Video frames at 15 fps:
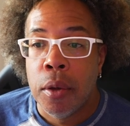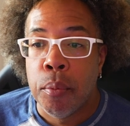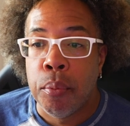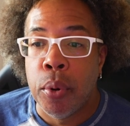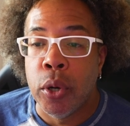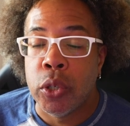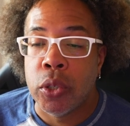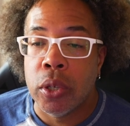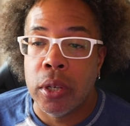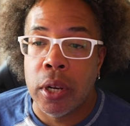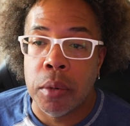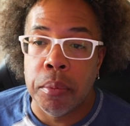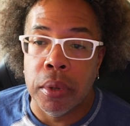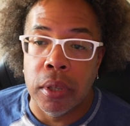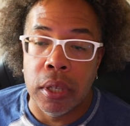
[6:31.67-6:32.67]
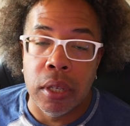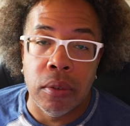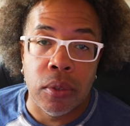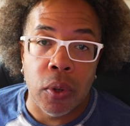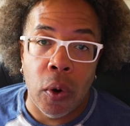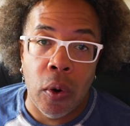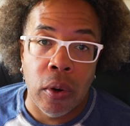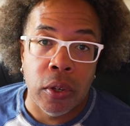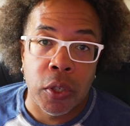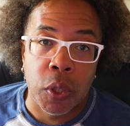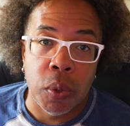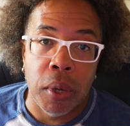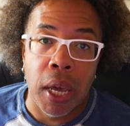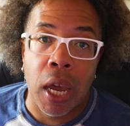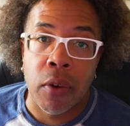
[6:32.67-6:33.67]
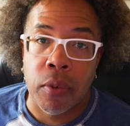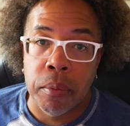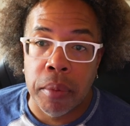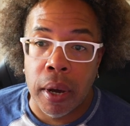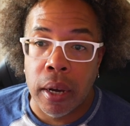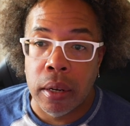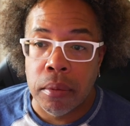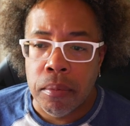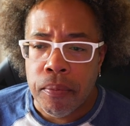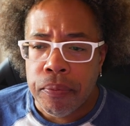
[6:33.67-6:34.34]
pushing their beliefs onto everybody.